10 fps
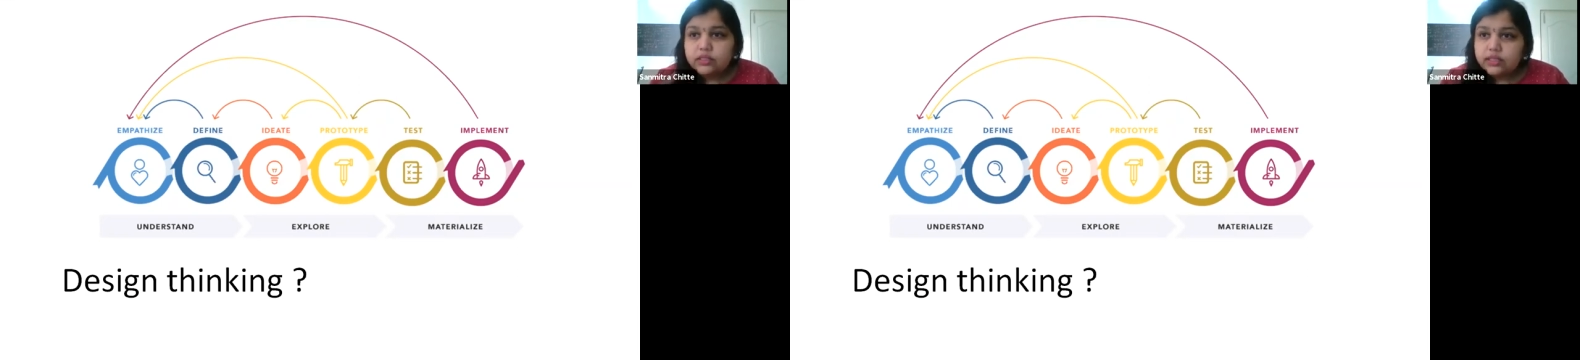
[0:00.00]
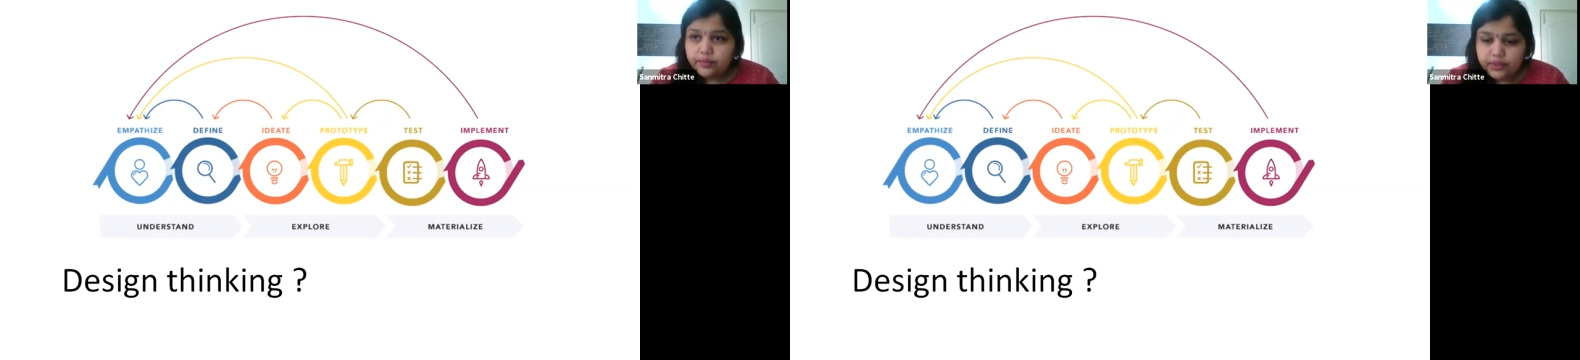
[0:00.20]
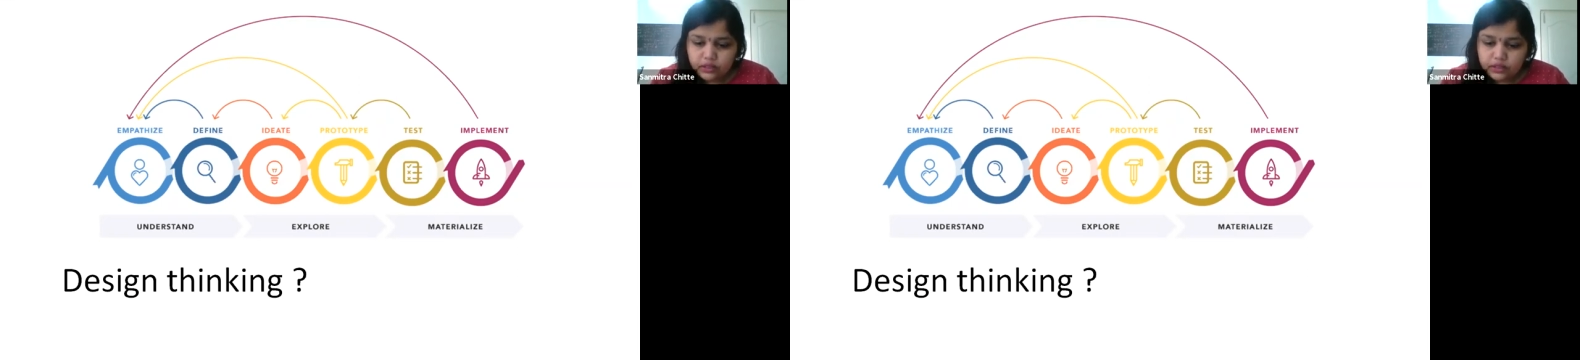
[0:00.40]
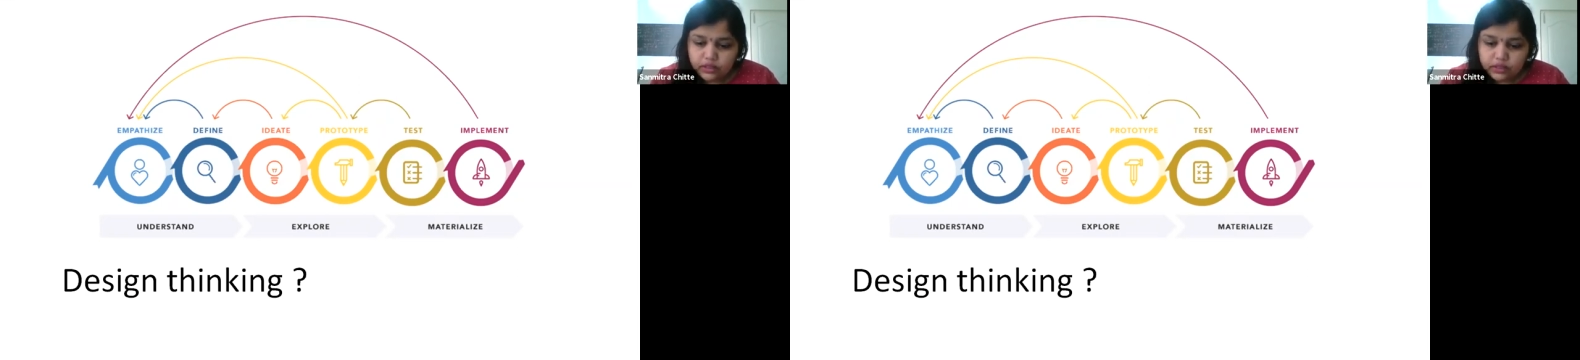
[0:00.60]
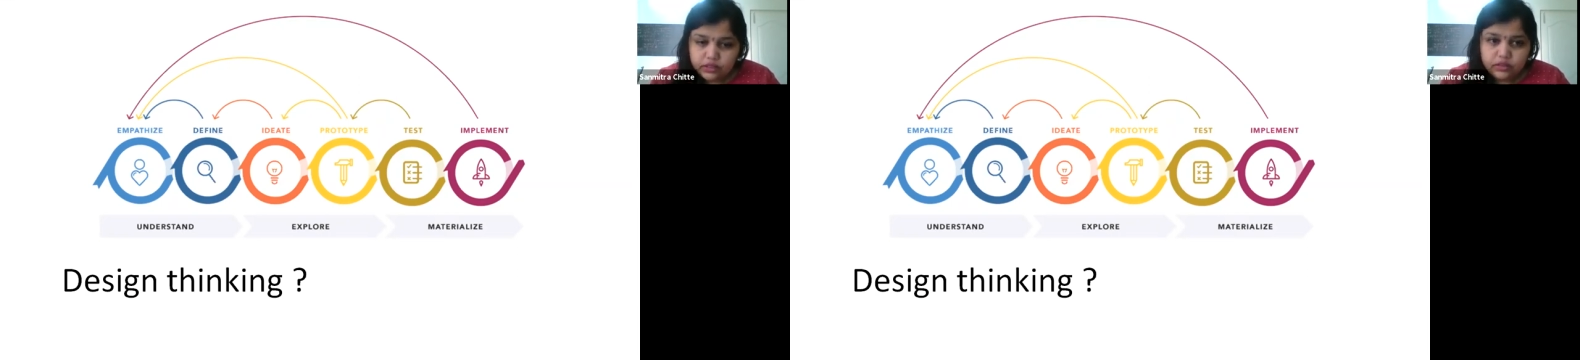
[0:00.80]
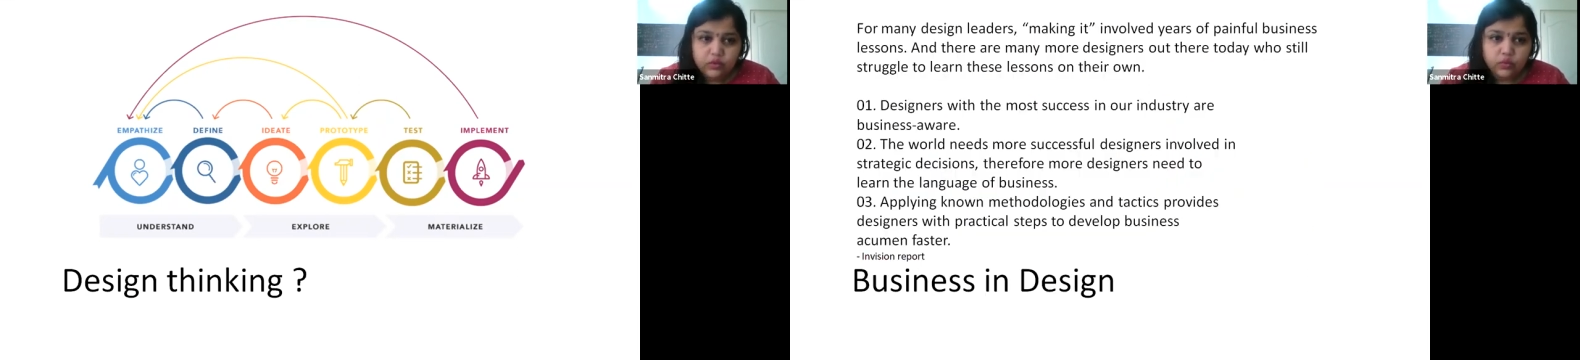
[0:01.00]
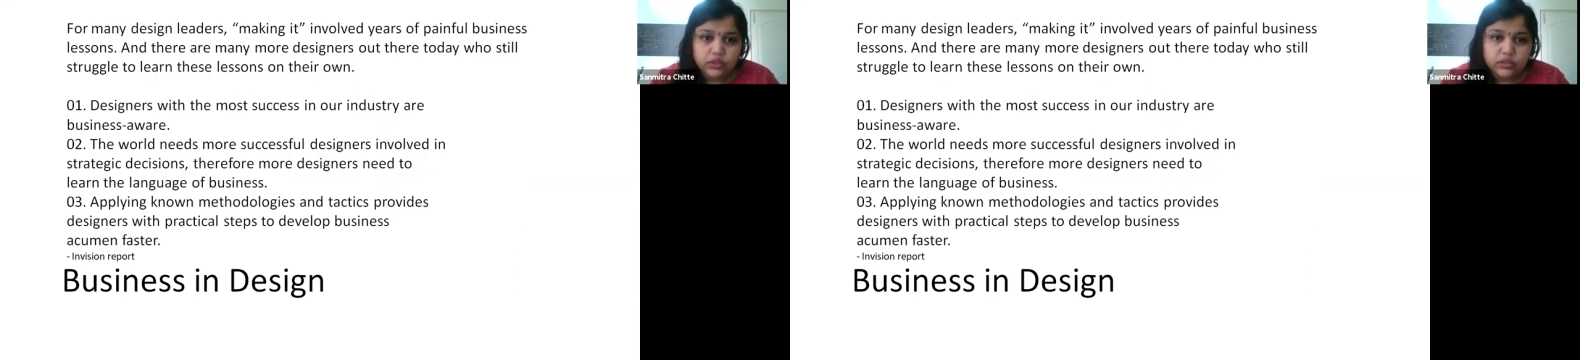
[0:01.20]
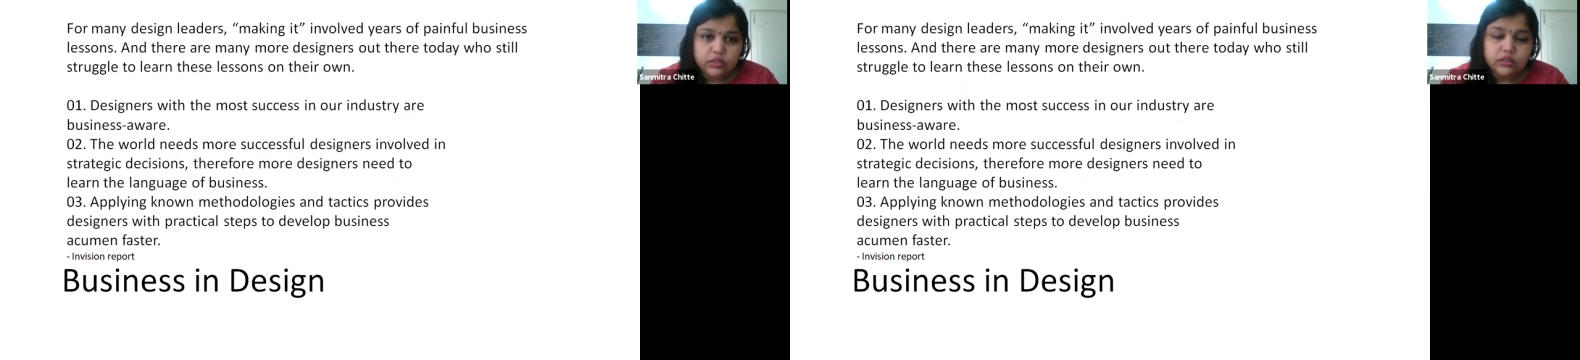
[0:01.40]
separate direction,
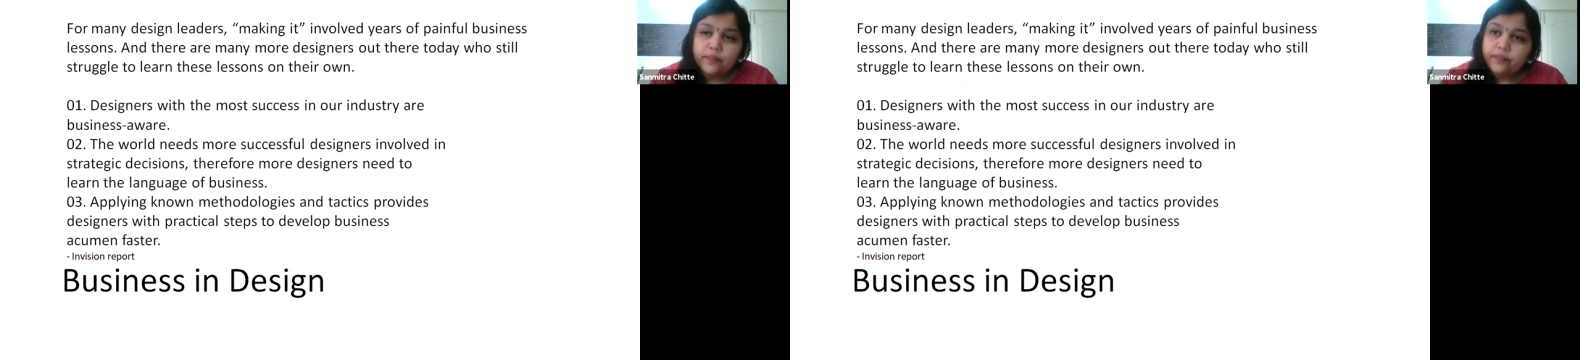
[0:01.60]
which is